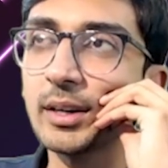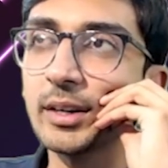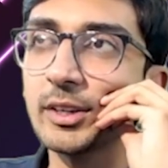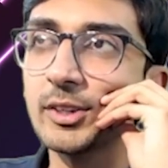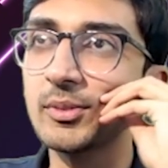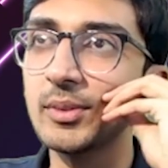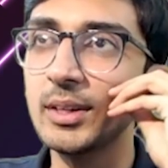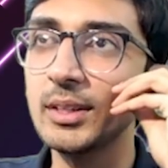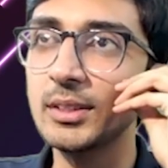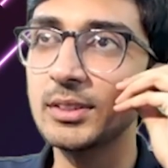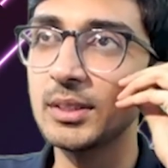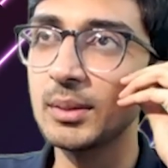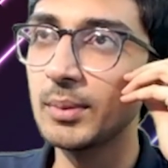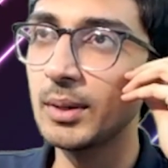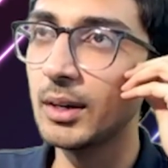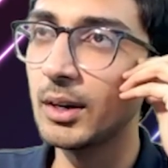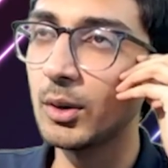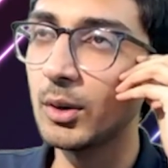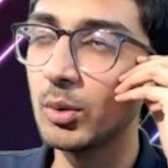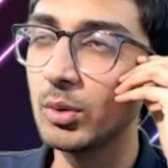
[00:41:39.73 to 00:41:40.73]
It's very
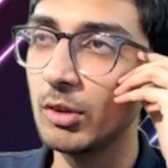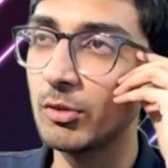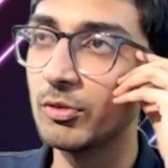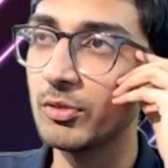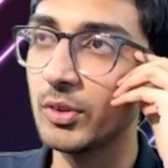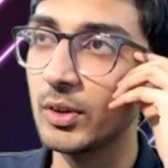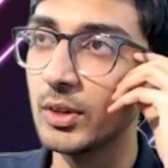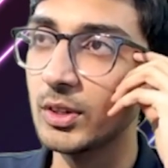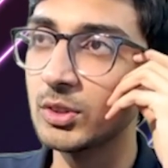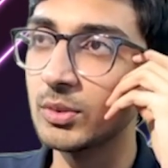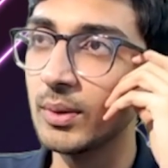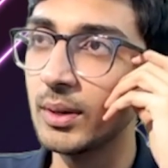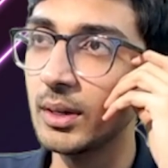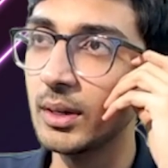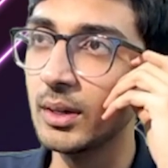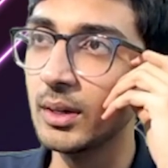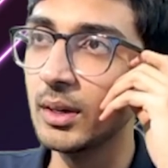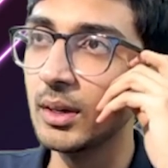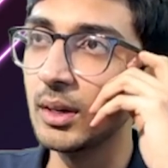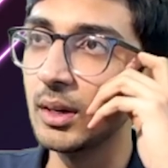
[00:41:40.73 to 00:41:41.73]
similar to the first one
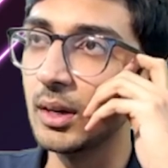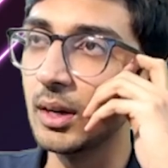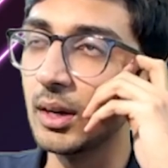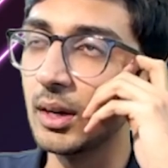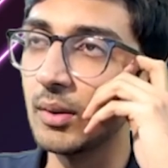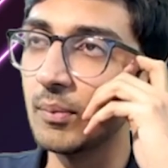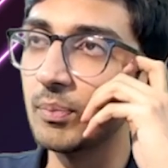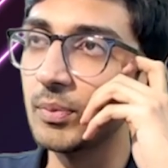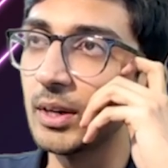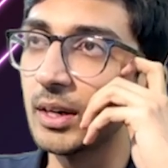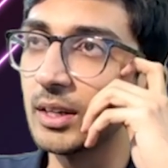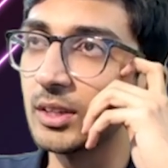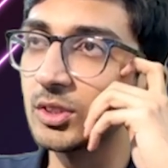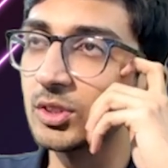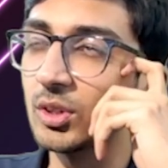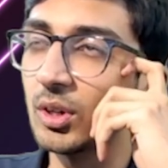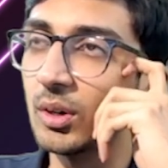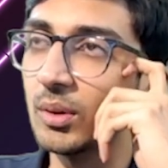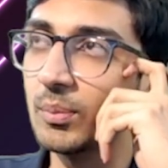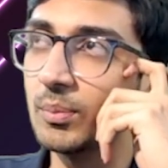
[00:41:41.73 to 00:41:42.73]
that I
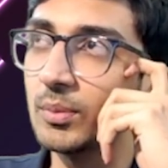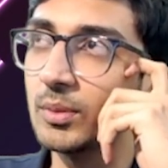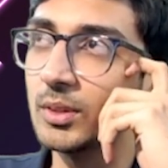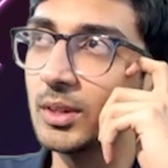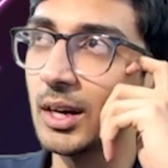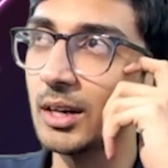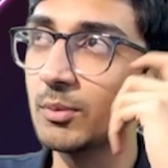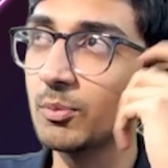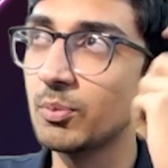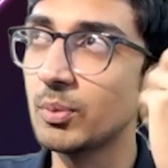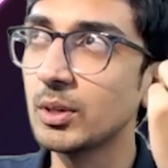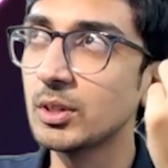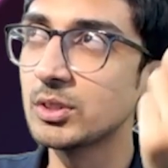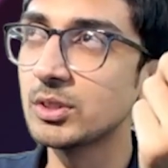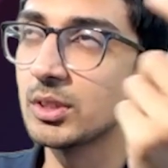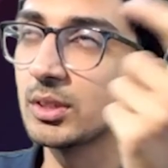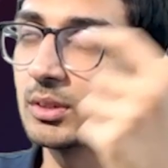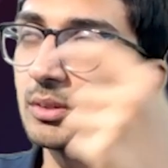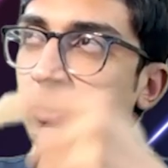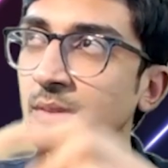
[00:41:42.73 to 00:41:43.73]
saw. That
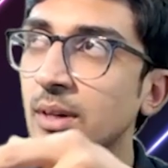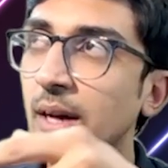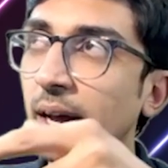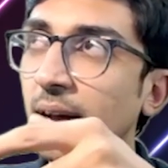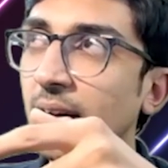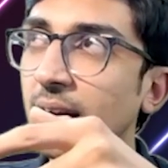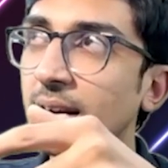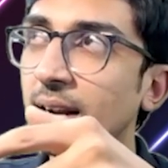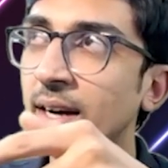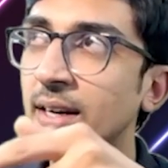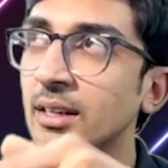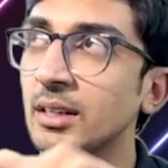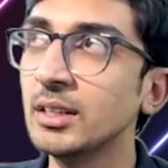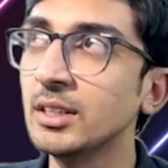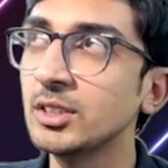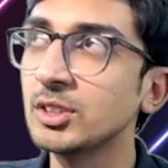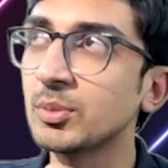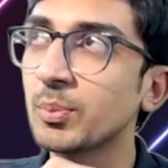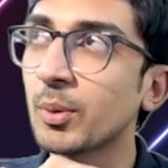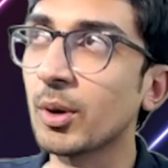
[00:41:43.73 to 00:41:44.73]
person had at
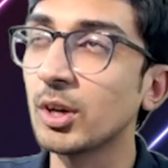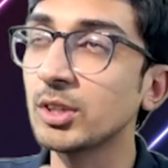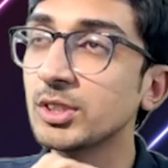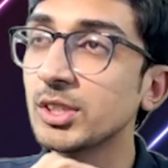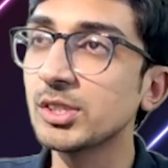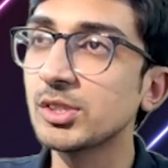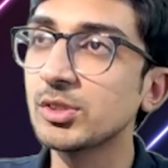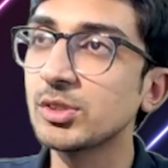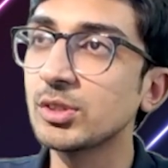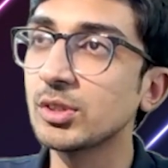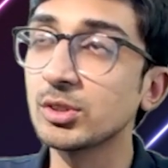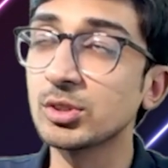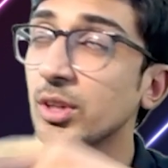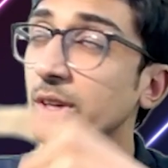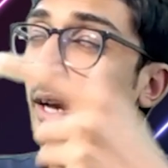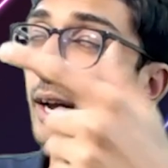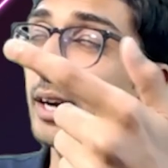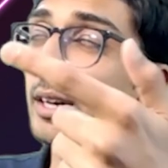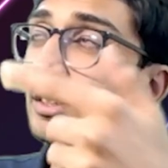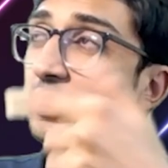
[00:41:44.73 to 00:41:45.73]
least
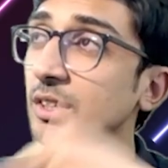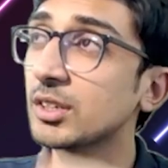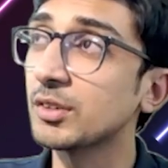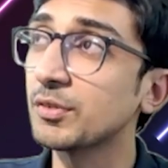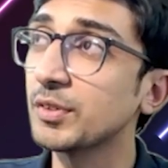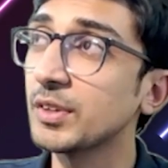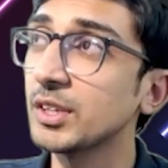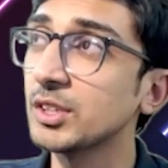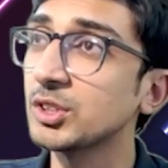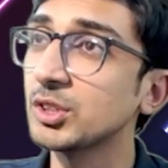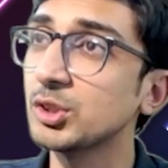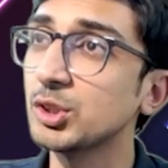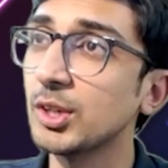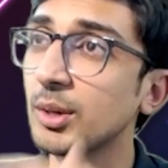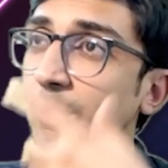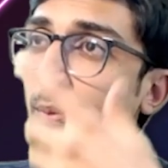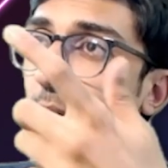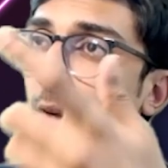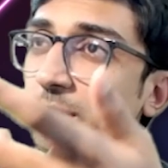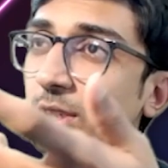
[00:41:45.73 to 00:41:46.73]
had certifications, you
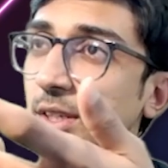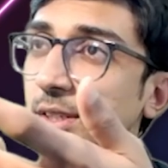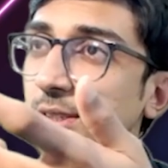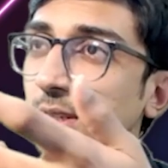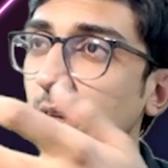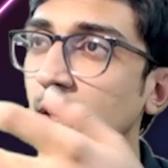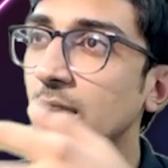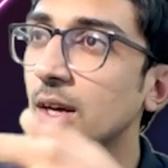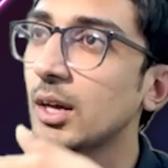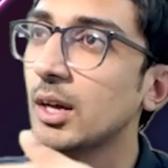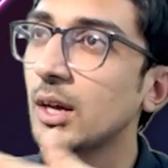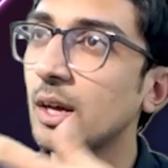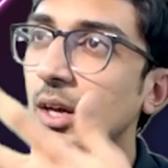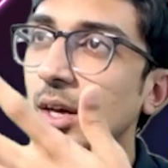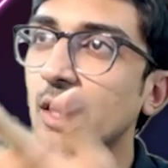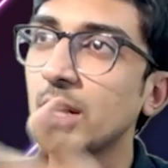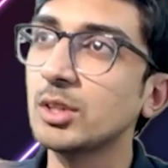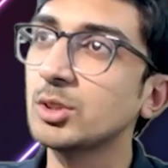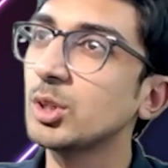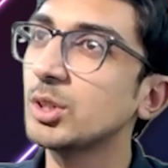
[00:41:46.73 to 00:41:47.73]
have projects,
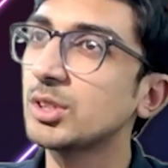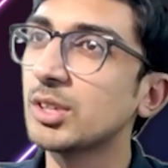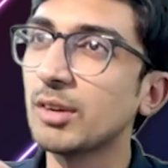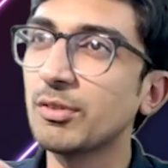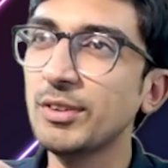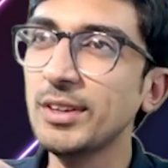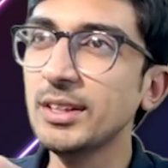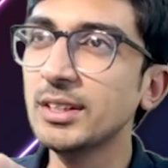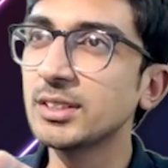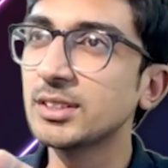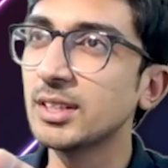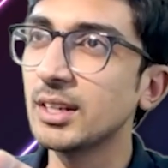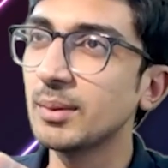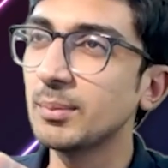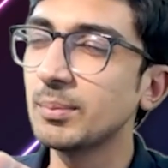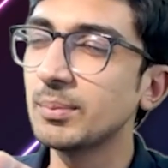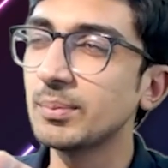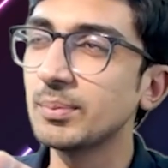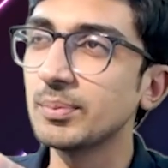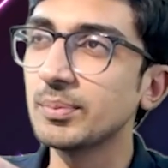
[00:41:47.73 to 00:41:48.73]
so it's roughly the same.